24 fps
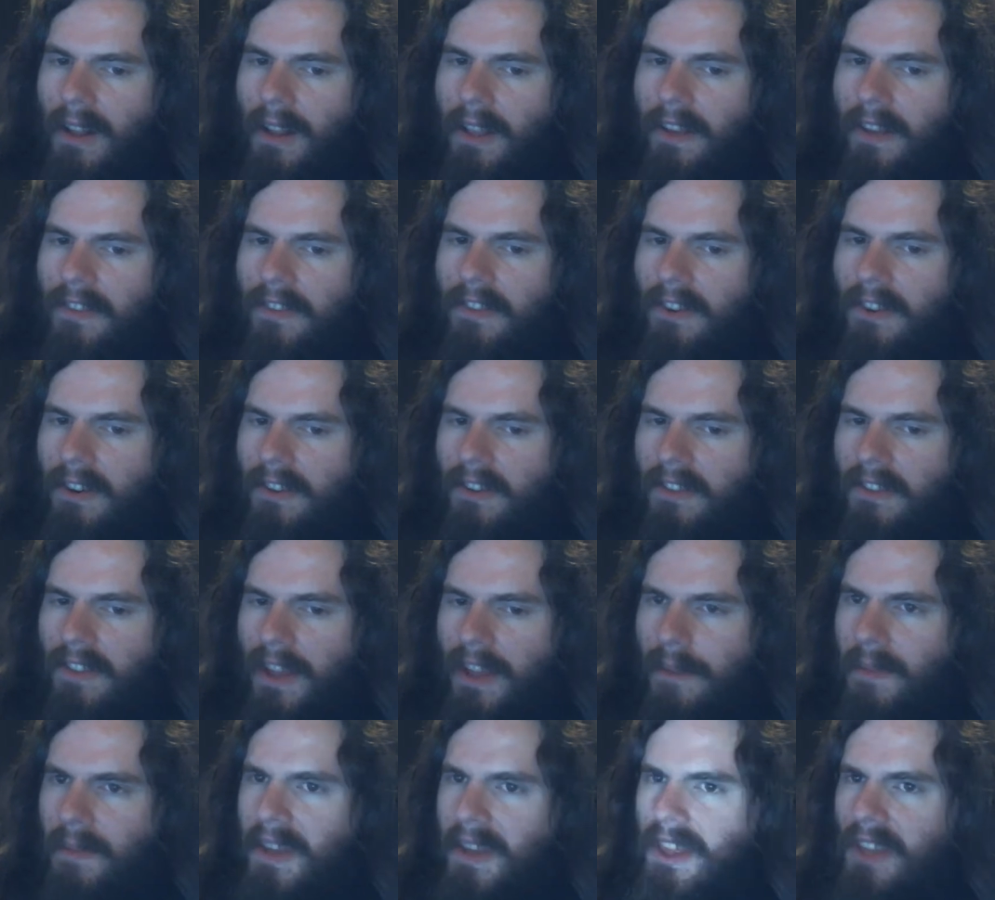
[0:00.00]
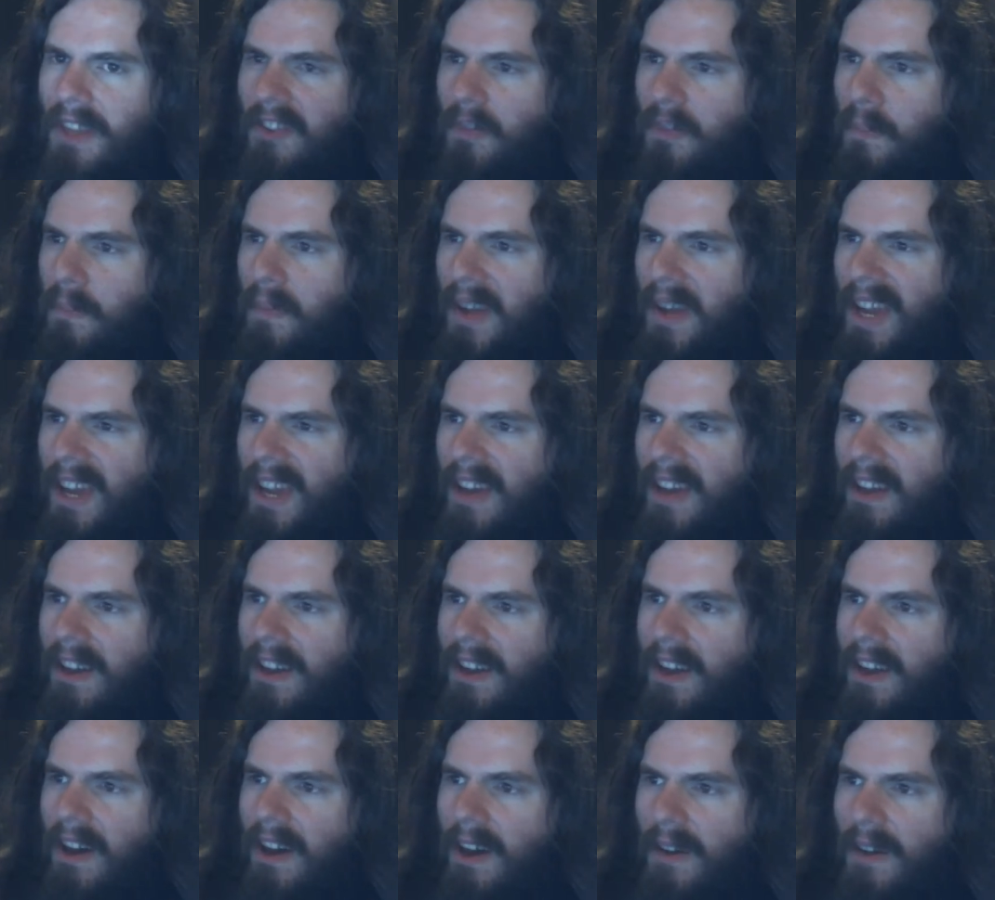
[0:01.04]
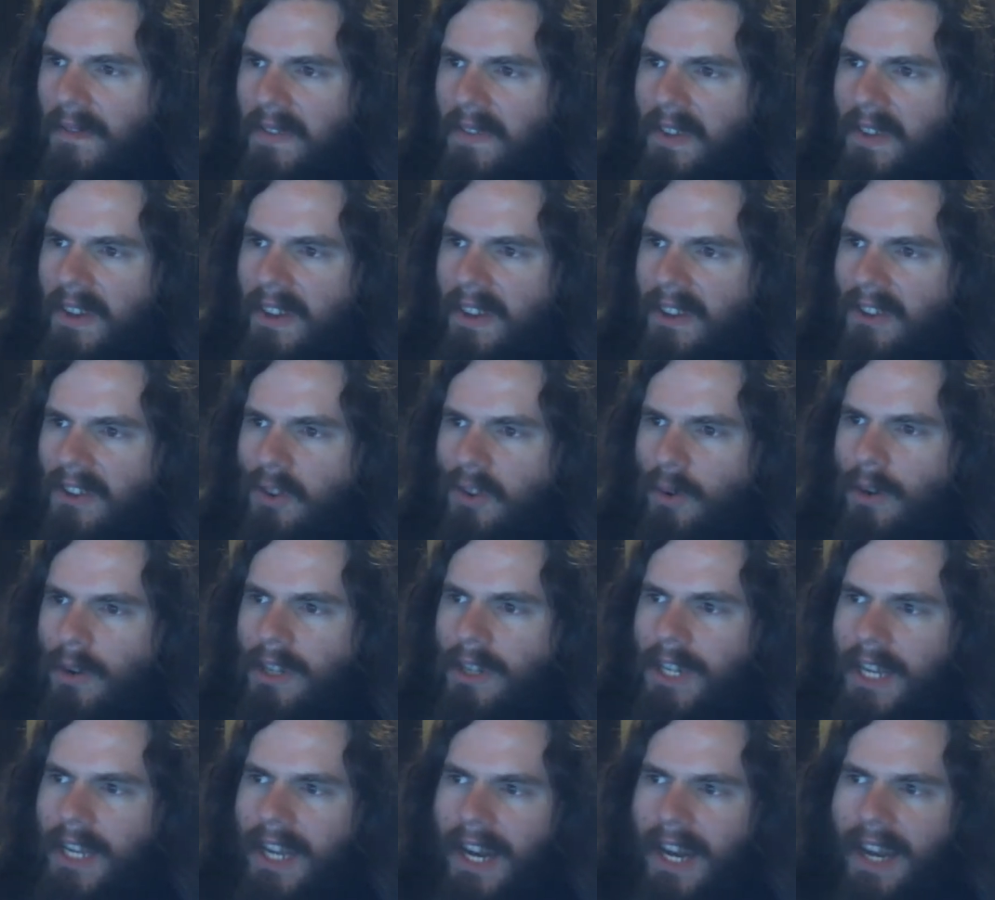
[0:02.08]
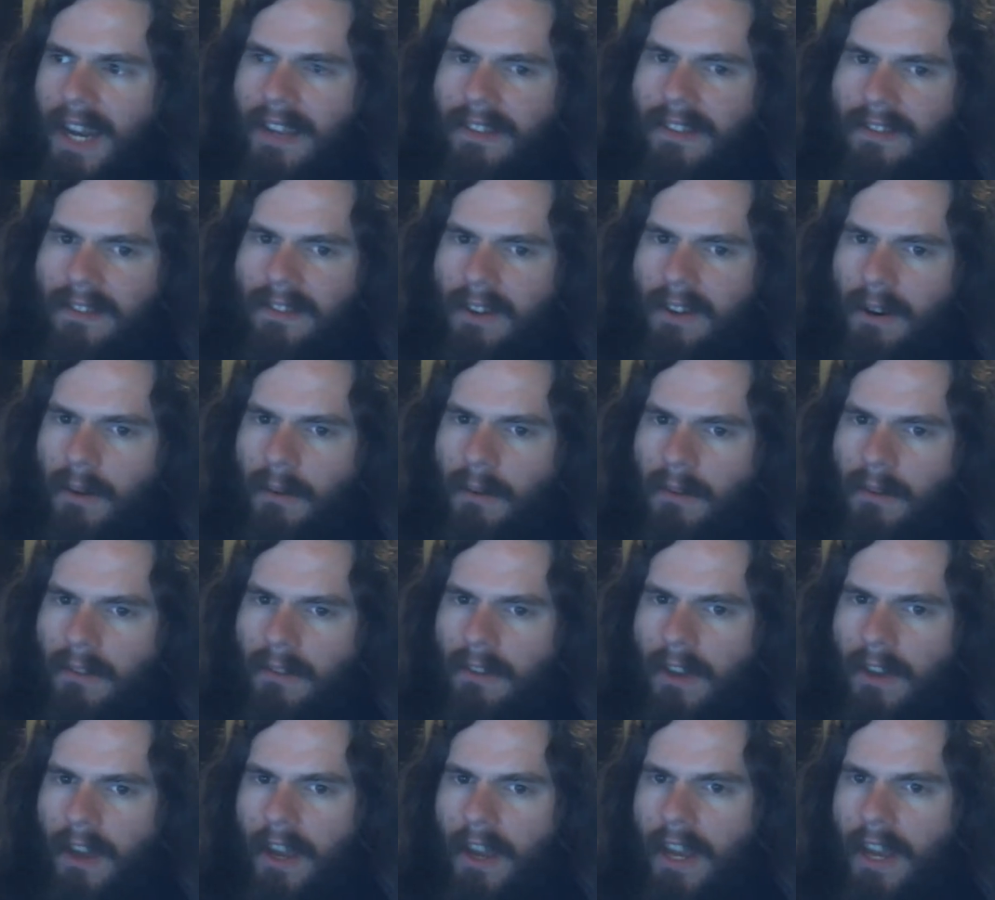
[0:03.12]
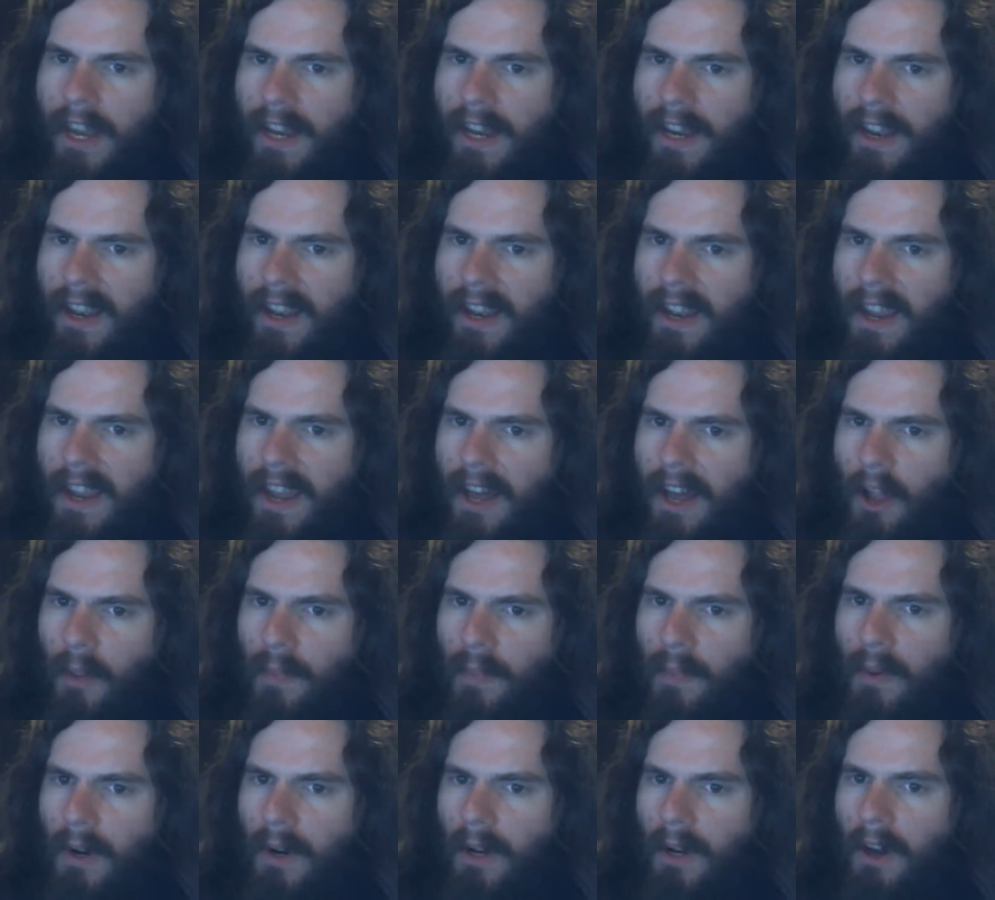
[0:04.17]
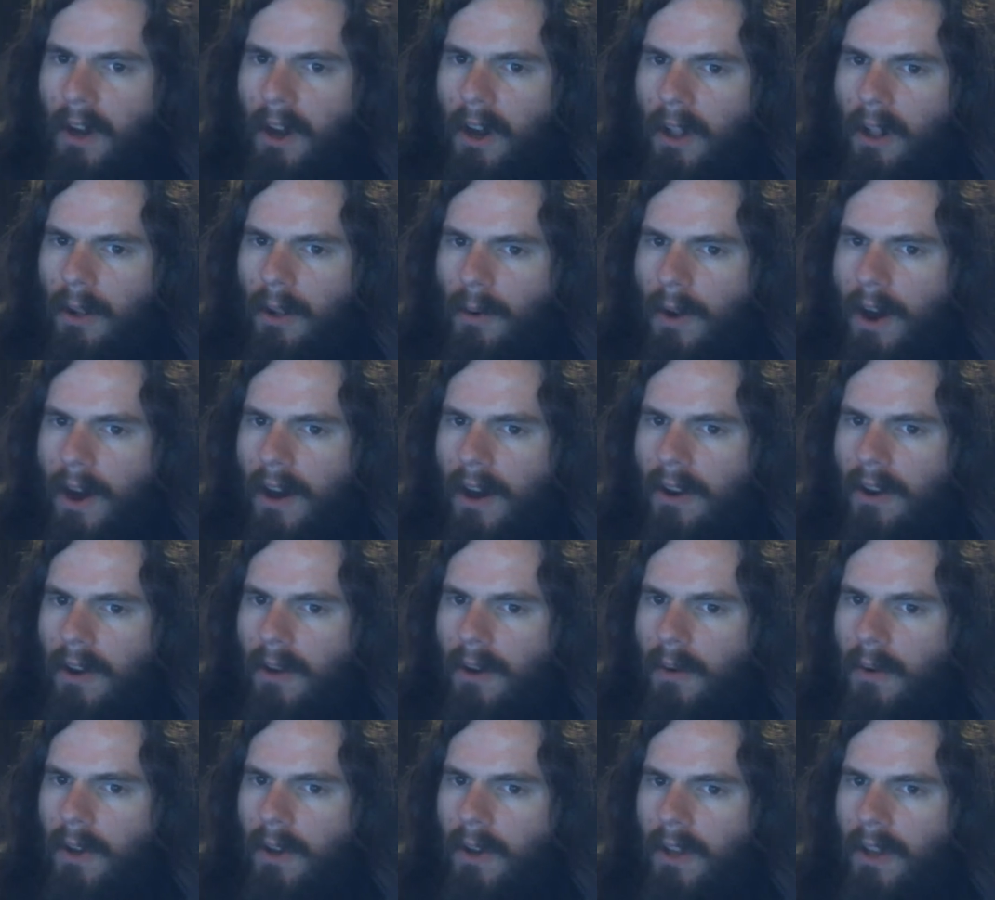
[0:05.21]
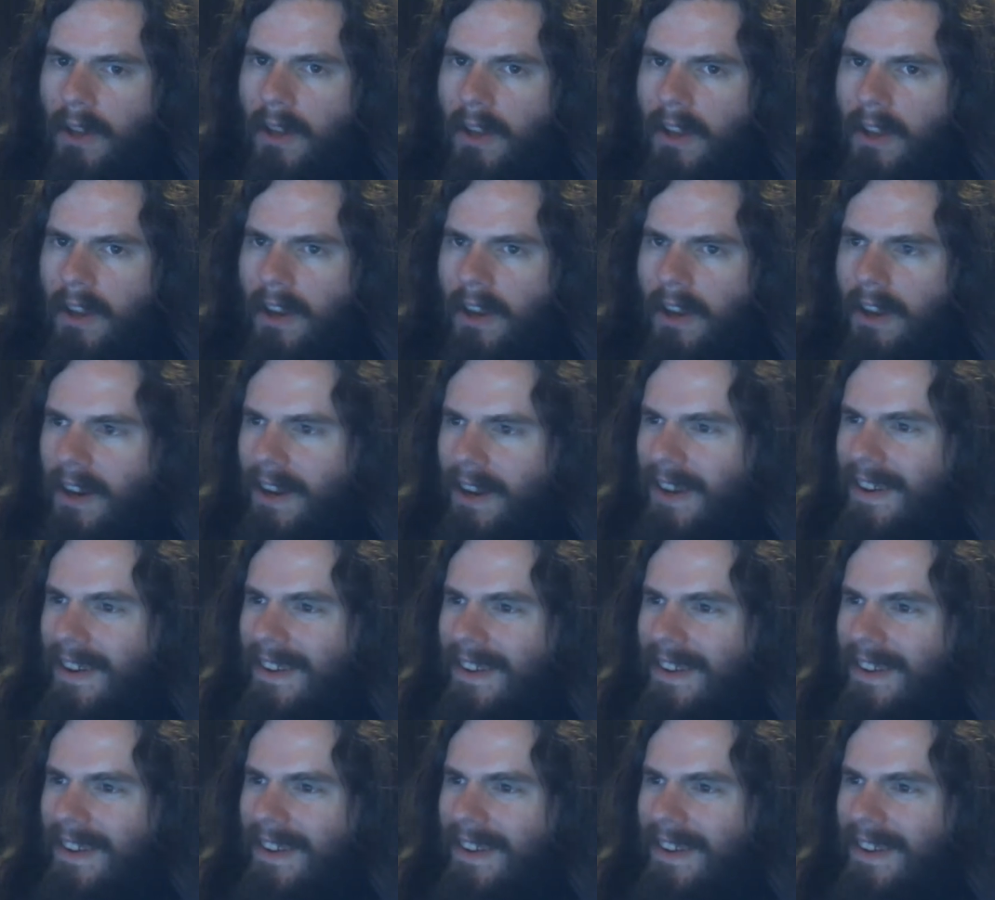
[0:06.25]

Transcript: listener sent me this pic of the Georgia Guidestones in Elbert, Colorado. Uh,